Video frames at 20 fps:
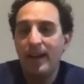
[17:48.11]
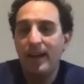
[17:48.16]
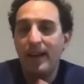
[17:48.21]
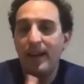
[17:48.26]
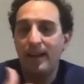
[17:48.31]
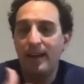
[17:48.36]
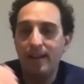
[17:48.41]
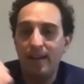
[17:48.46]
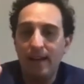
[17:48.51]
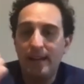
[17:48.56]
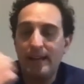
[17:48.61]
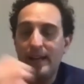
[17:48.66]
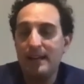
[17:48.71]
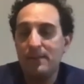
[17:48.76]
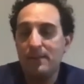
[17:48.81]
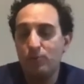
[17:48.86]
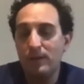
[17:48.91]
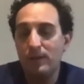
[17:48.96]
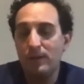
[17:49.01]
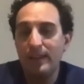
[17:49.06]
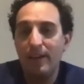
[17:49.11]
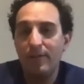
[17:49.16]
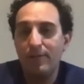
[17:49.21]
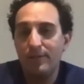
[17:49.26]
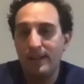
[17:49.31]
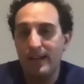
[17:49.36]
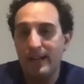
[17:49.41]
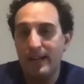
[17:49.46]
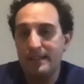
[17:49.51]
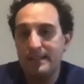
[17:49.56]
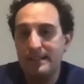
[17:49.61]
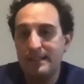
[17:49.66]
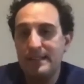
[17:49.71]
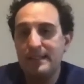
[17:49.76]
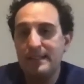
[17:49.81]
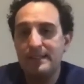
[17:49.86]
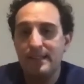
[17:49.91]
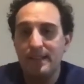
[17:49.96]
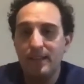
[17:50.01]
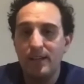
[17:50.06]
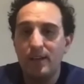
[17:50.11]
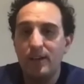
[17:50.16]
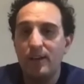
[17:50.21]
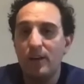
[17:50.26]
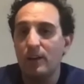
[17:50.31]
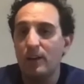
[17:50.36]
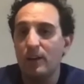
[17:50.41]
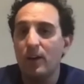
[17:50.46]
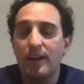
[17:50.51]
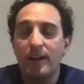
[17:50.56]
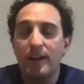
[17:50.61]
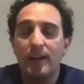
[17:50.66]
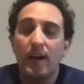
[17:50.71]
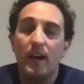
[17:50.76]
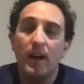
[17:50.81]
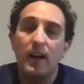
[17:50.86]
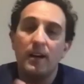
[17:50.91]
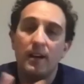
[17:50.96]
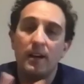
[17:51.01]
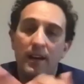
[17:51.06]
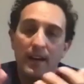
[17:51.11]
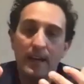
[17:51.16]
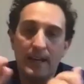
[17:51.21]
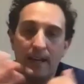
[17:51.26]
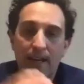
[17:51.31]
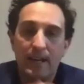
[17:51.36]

And as we left CCU not long ago,